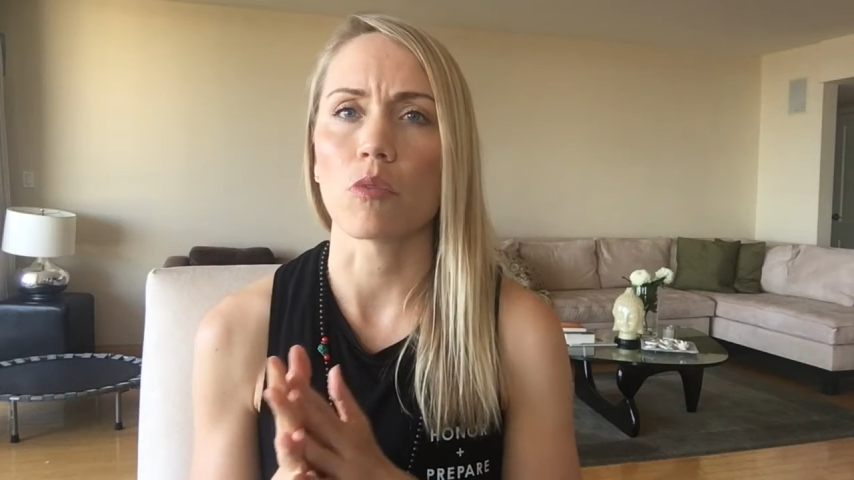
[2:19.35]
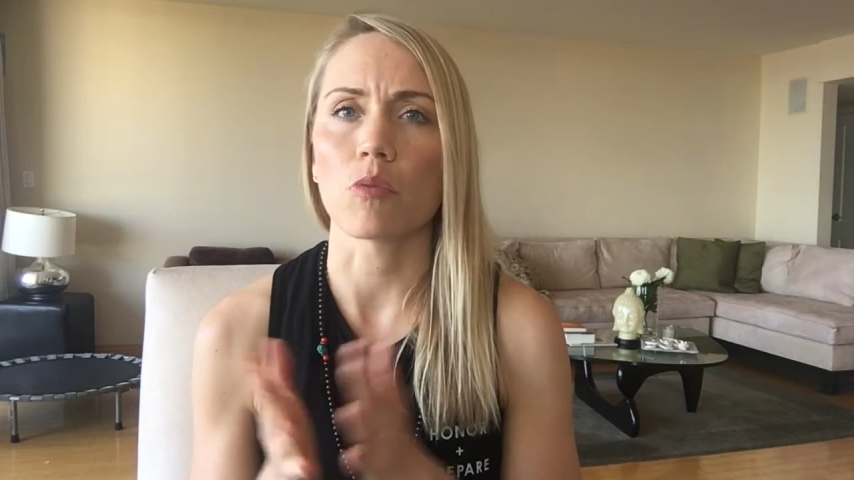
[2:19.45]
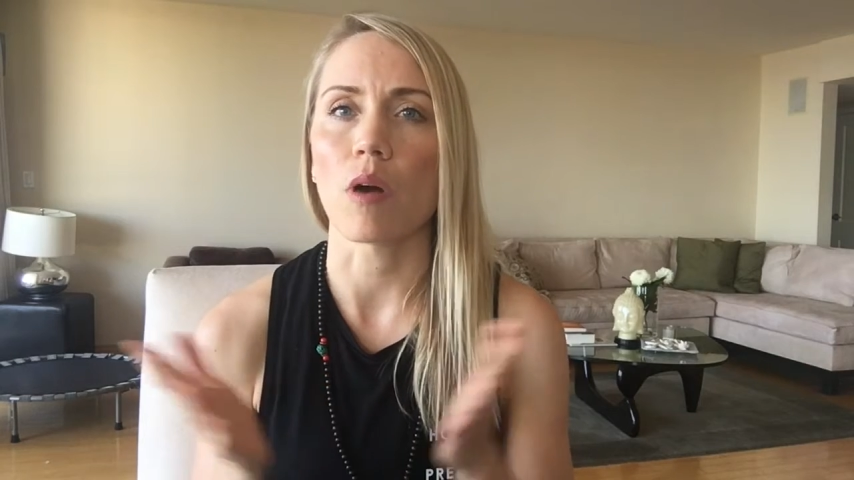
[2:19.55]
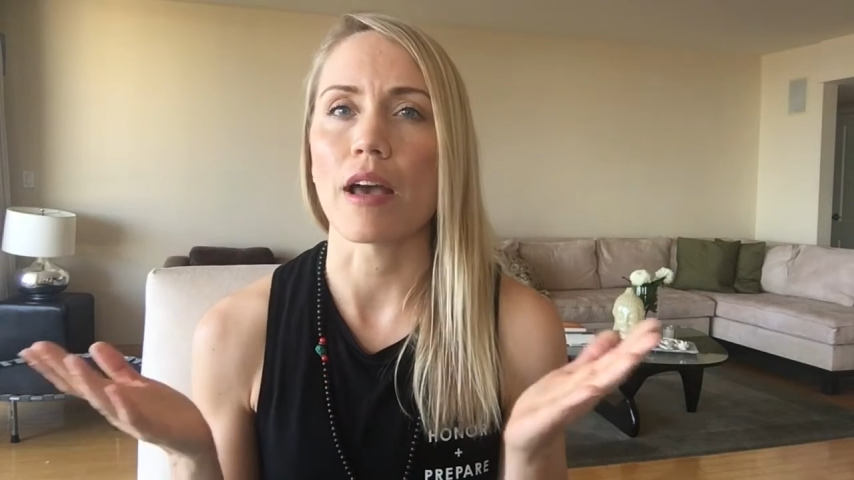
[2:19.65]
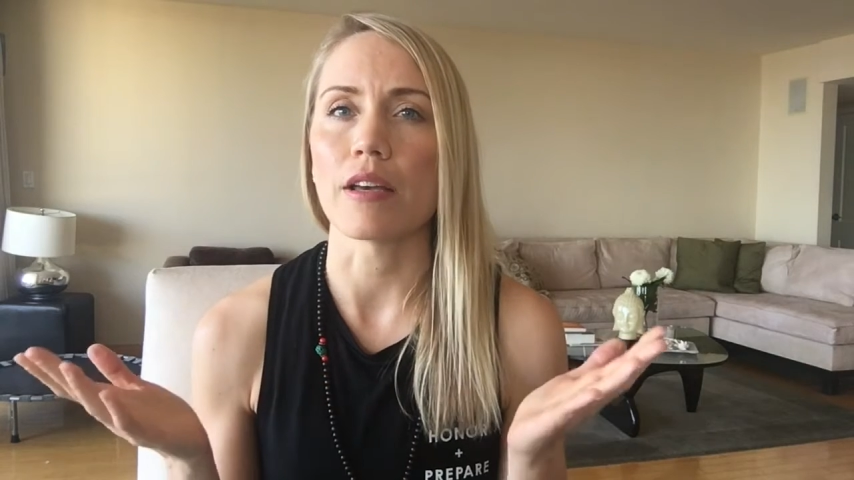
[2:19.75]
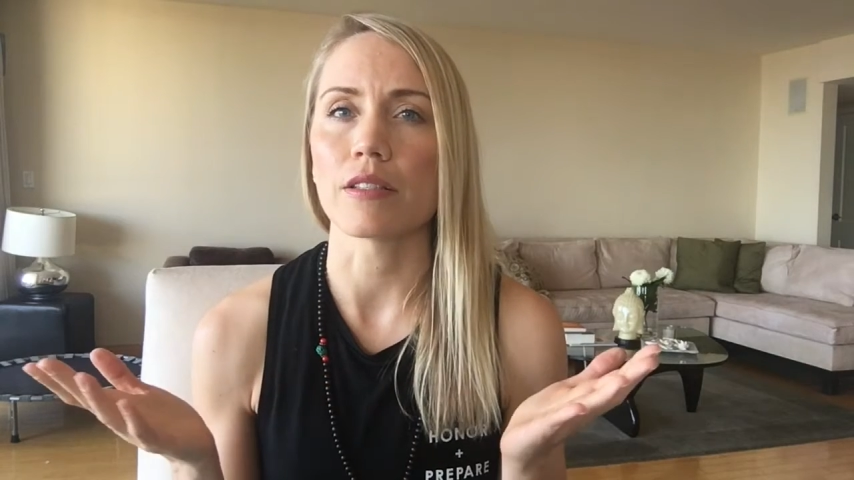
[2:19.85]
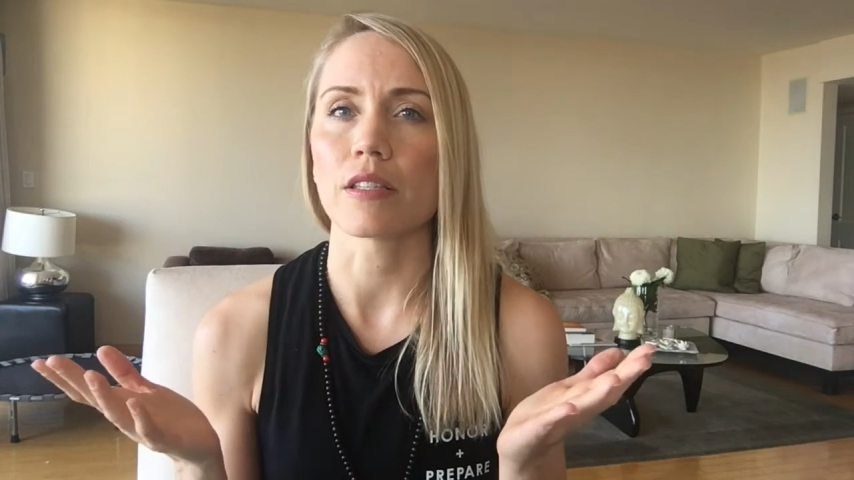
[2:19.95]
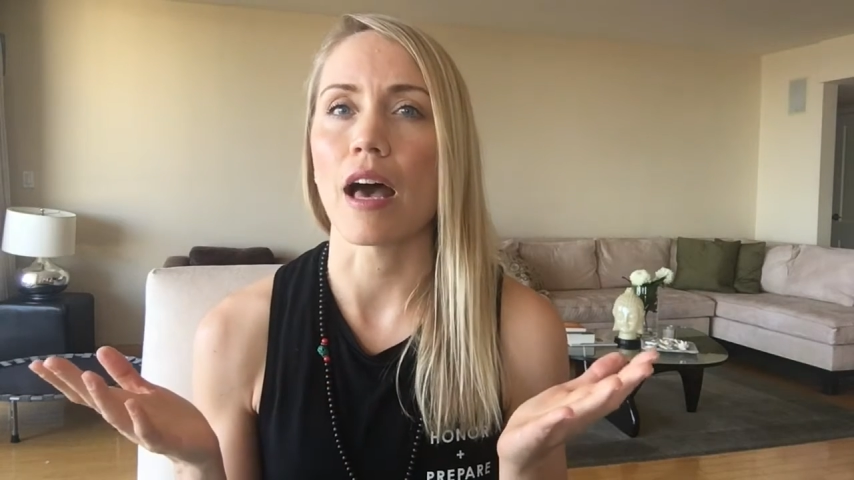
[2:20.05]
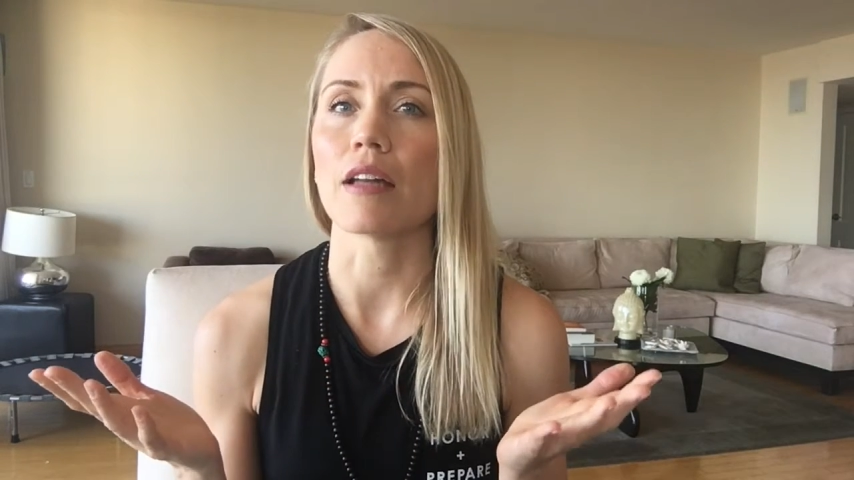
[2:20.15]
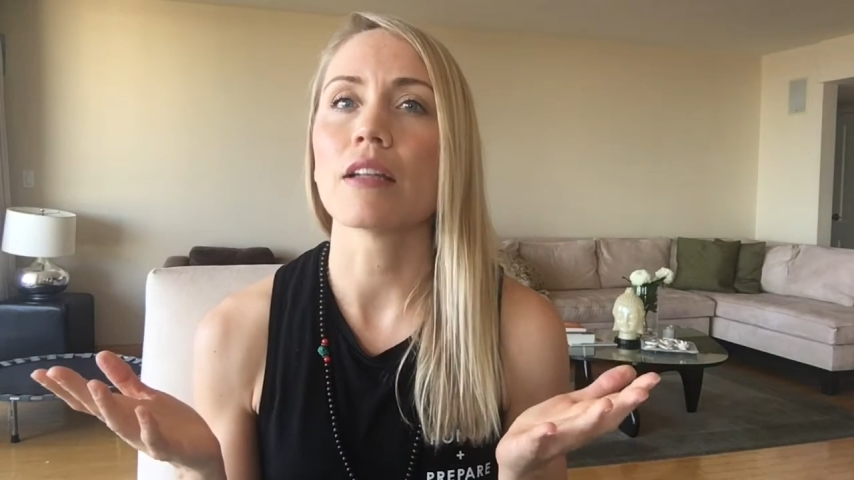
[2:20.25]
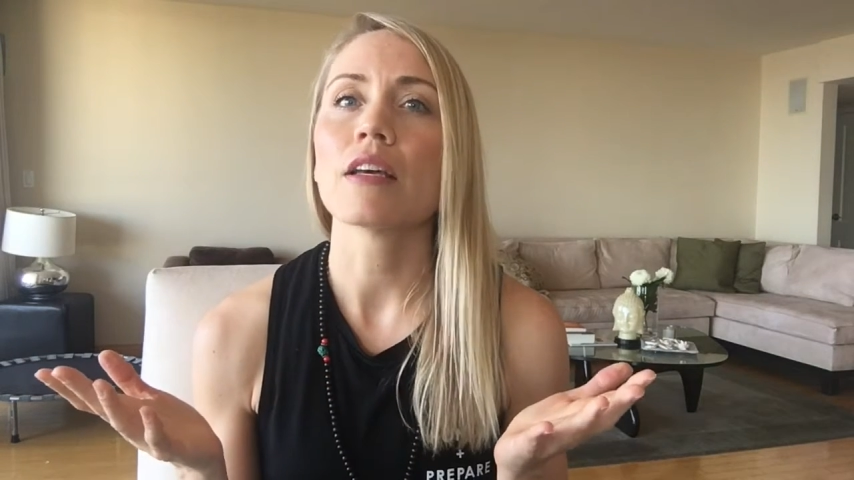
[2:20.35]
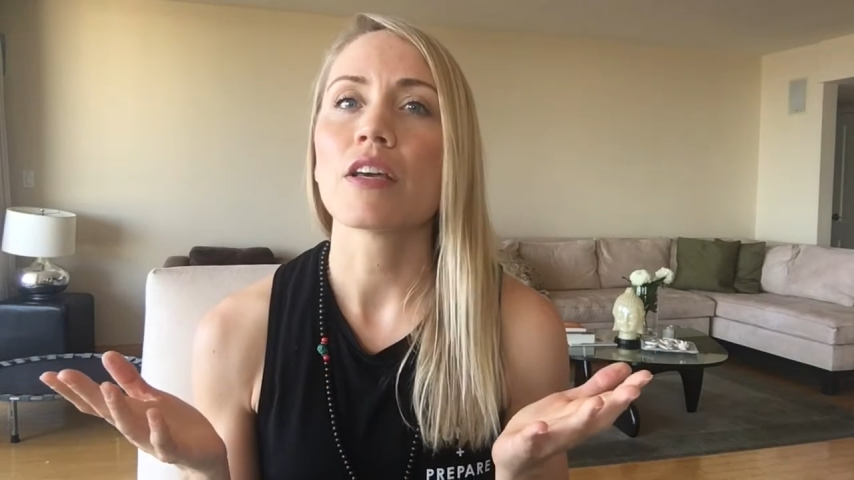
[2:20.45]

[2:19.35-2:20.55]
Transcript: well, why is that